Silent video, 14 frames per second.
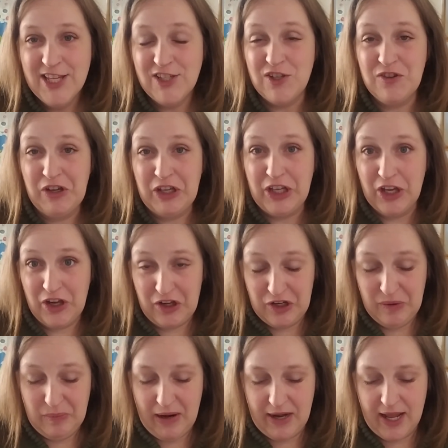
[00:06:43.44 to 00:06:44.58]
so you can get all your
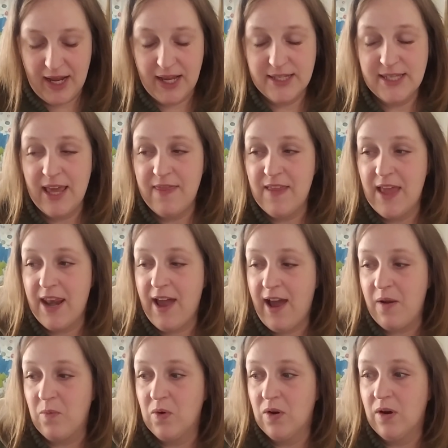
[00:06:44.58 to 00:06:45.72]
products. And then I
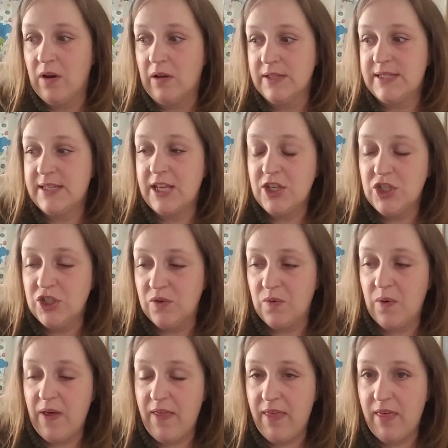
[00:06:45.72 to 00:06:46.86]
will send
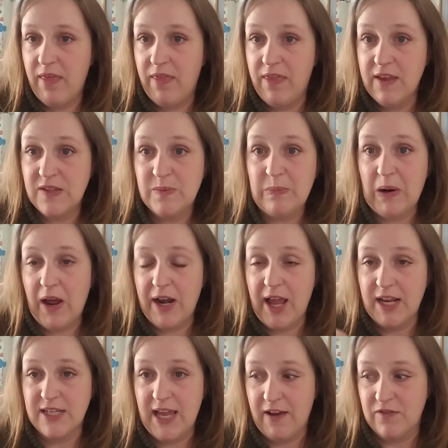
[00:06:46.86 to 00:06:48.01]
you this
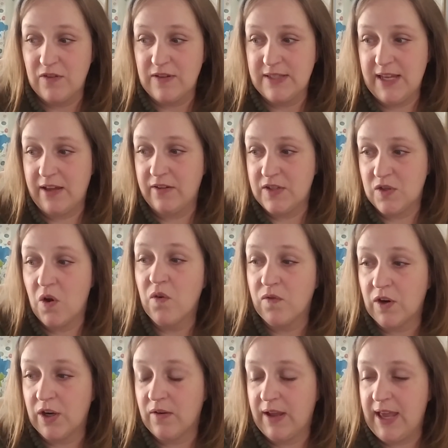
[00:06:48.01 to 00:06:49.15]
product after the sale is
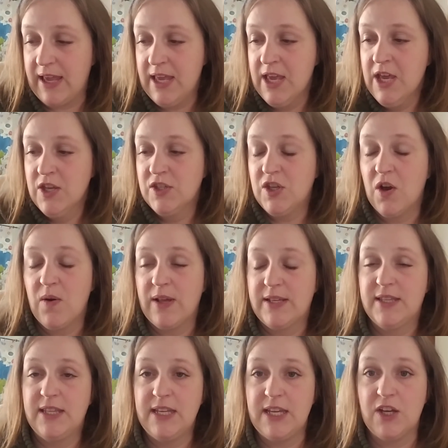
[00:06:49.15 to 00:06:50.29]
over, okay? So it's
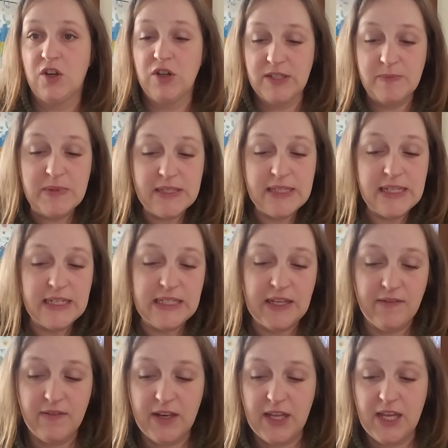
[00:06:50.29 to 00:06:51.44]
the Christmas
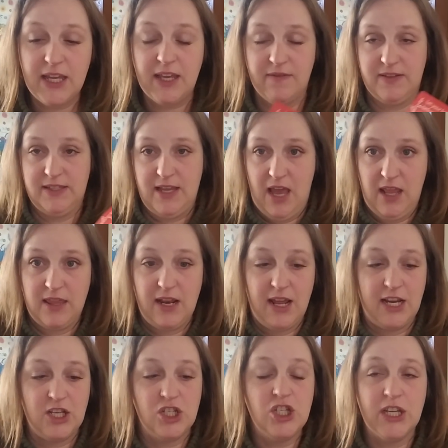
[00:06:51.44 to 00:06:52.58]
Nativity gift set that I
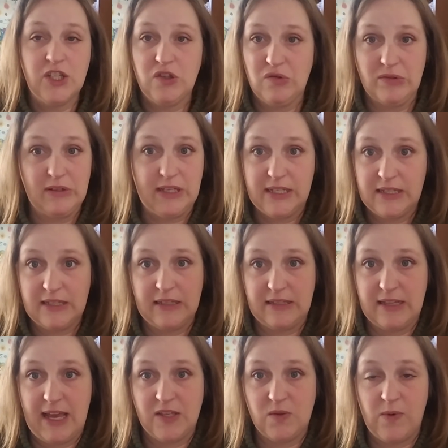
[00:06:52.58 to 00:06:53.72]
just released this
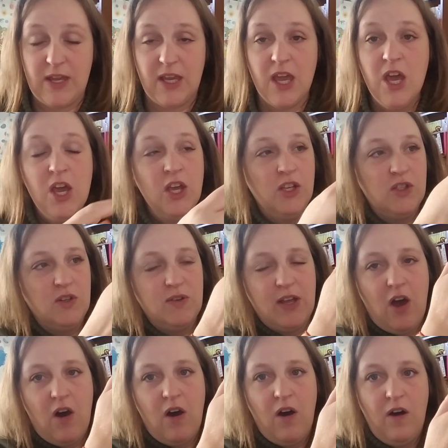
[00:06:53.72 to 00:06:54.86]
last week. So you get
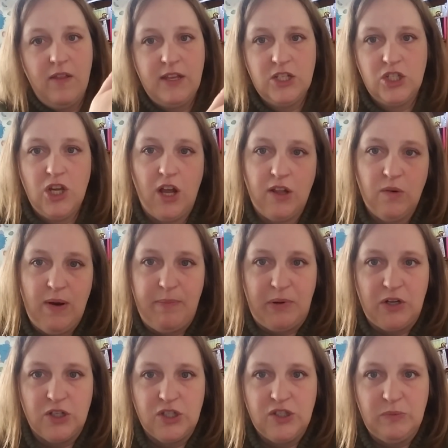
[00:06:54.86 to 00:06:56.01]
all these chocolate
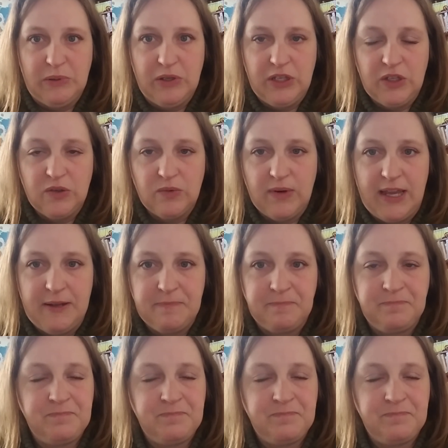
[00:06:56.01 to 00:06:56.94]
wrappers, super cute, right?